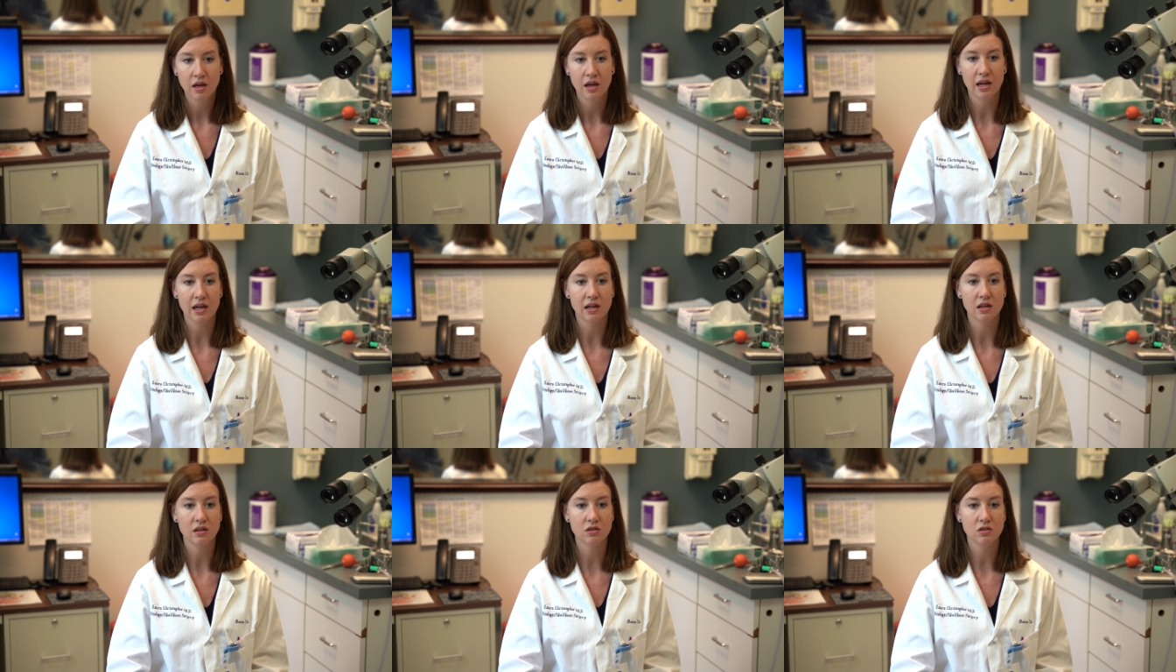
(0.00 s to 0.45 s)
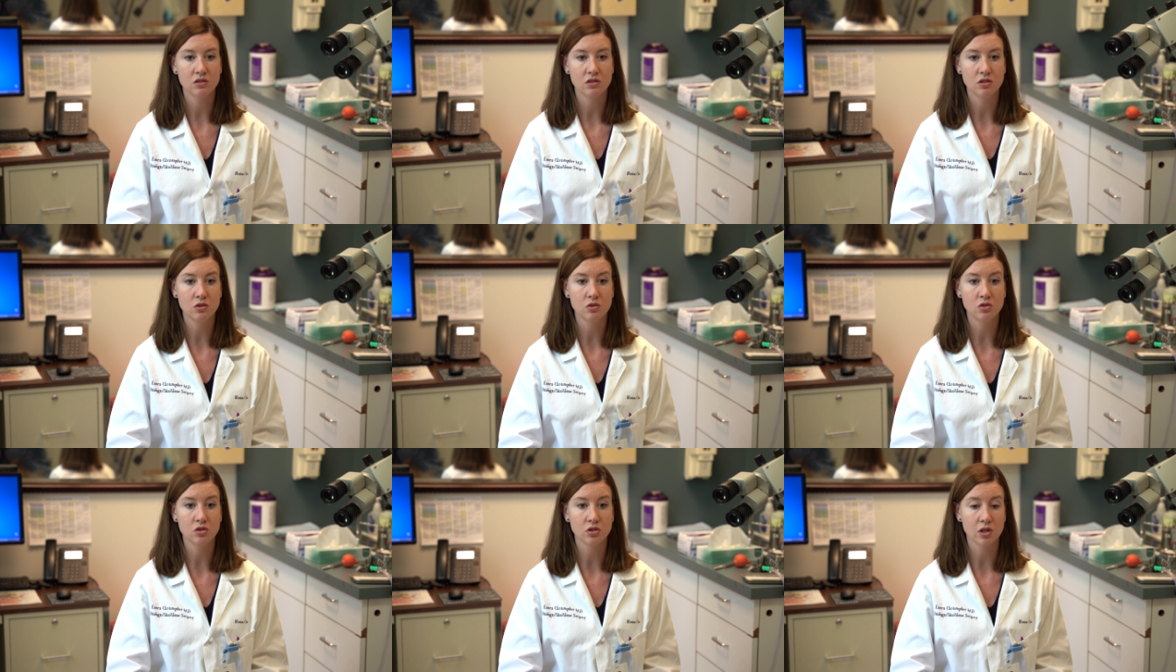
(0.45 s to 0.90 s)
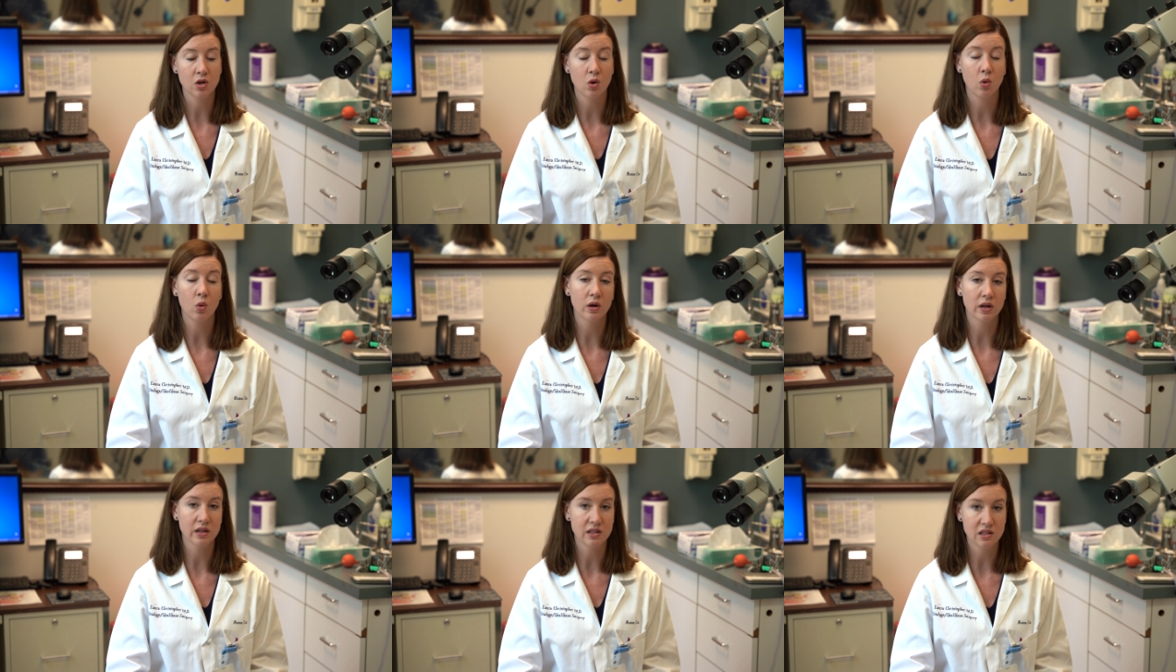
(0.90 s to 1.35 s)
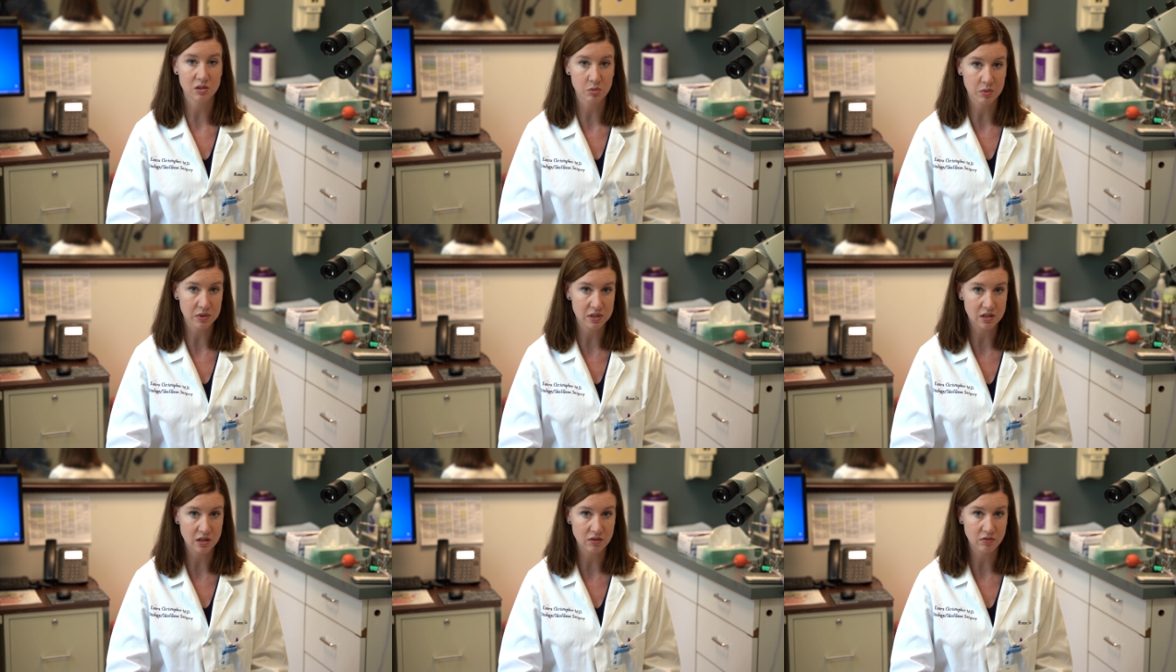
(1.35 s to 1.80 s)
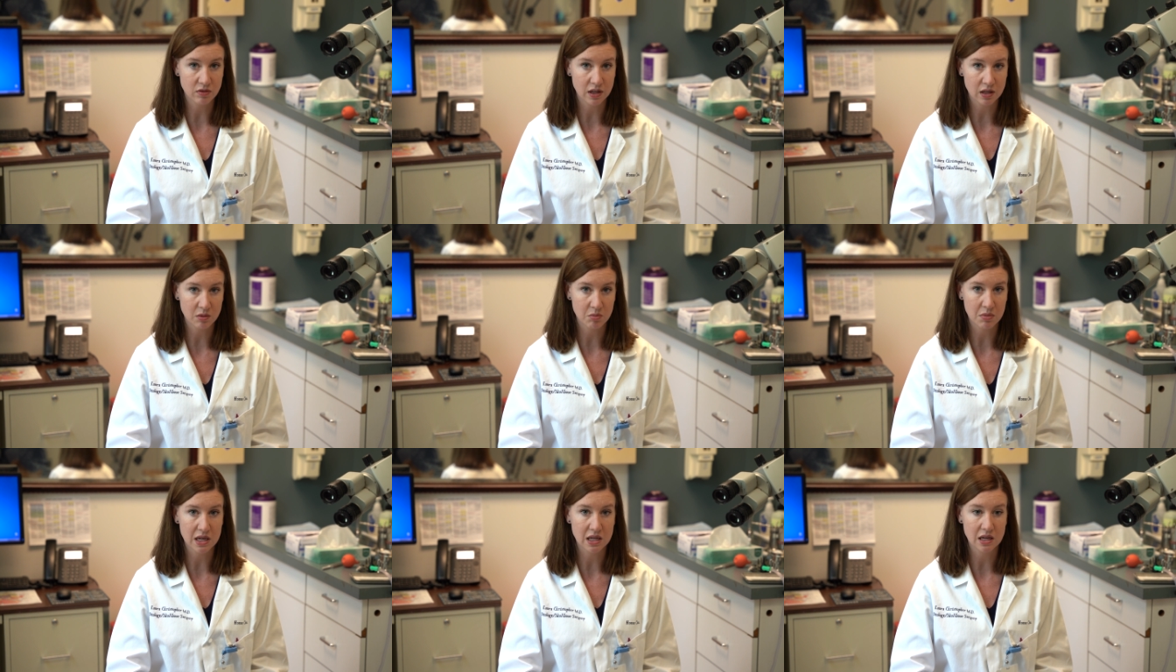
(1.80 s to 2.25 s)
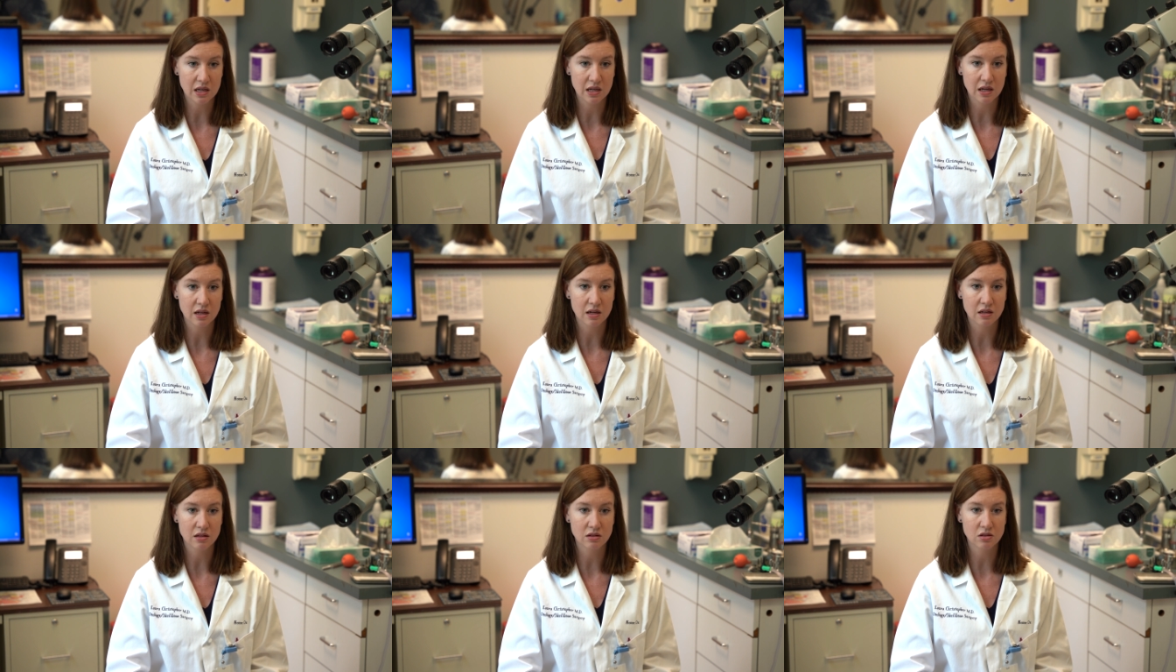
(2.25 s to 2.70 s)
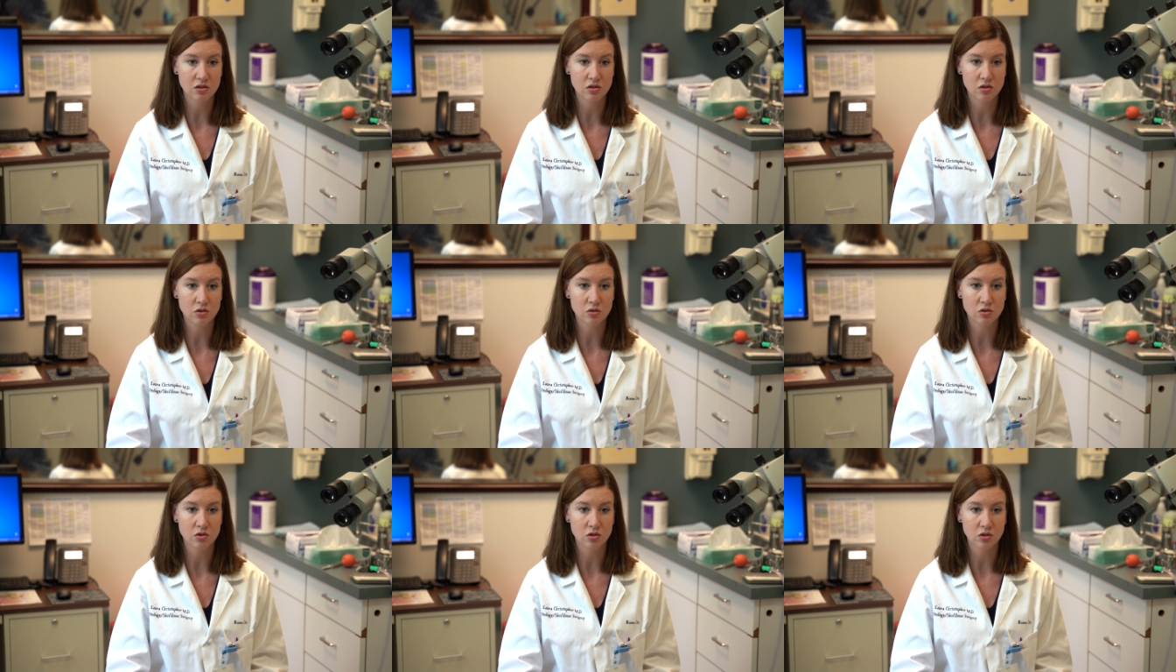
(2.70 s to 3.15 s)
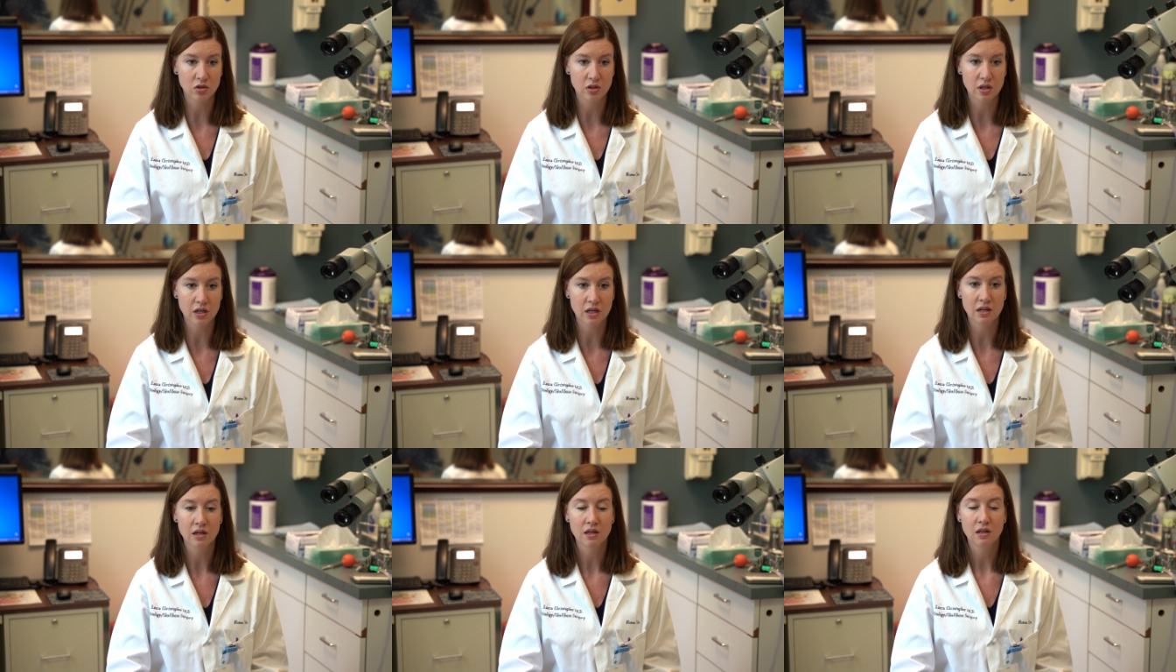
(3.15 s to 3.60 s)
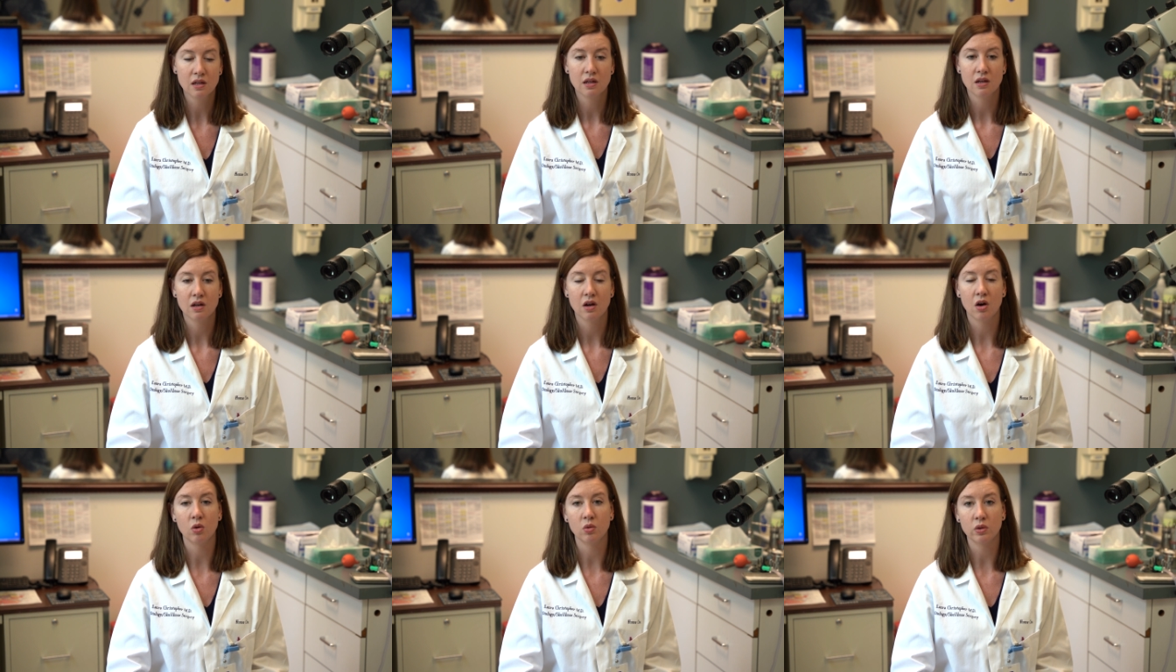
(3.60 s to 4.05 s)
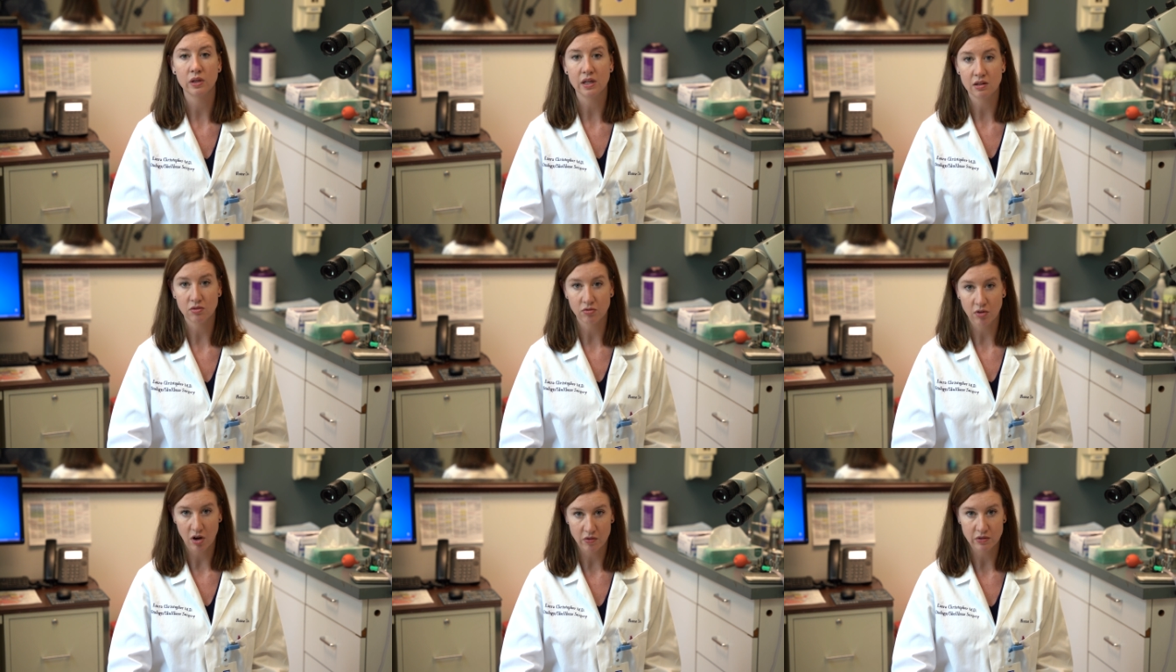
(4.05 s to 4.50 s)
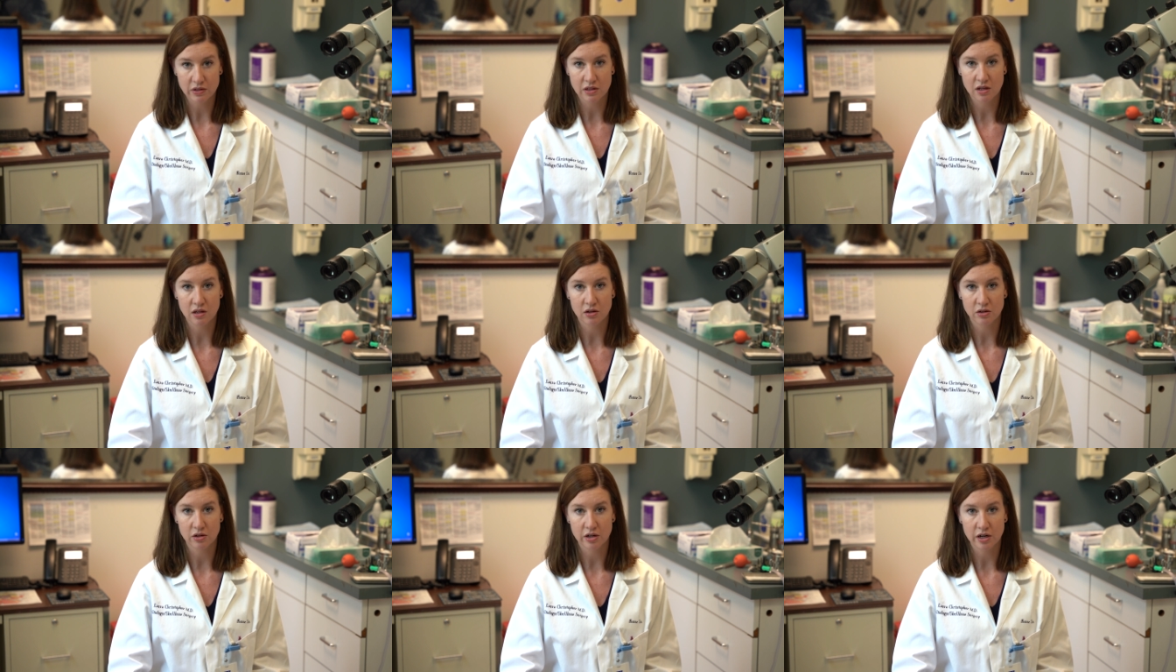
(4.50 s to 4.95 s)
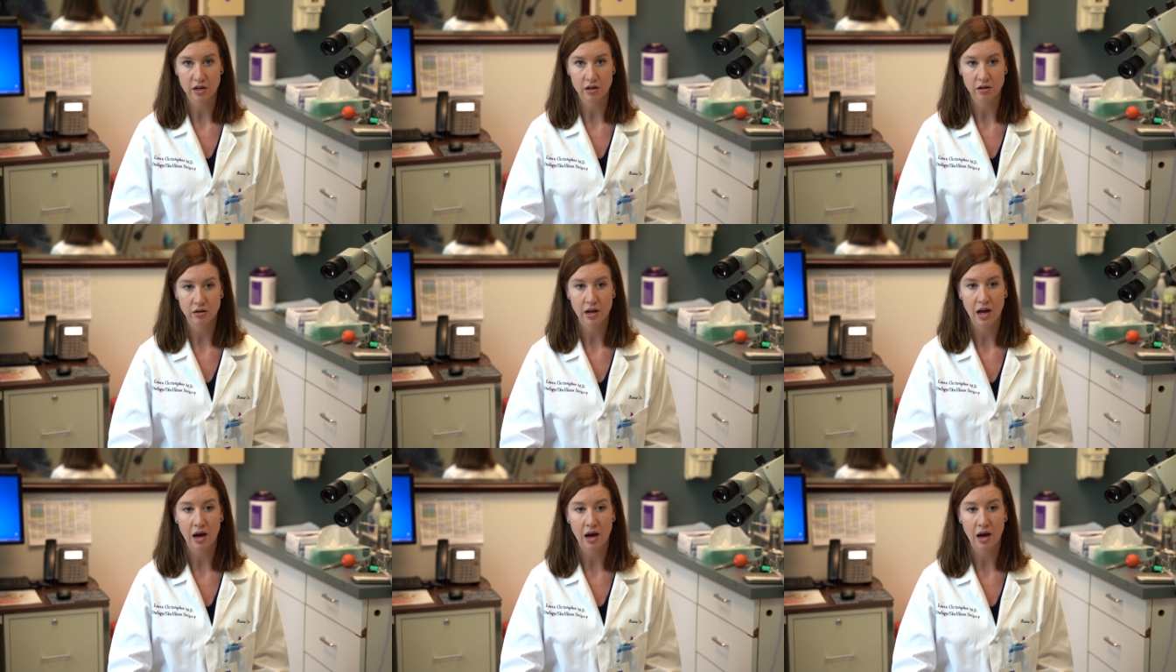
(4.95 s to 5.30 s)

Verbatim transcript: and it's usually organ specific, meaning it's usually only involving the inner ear.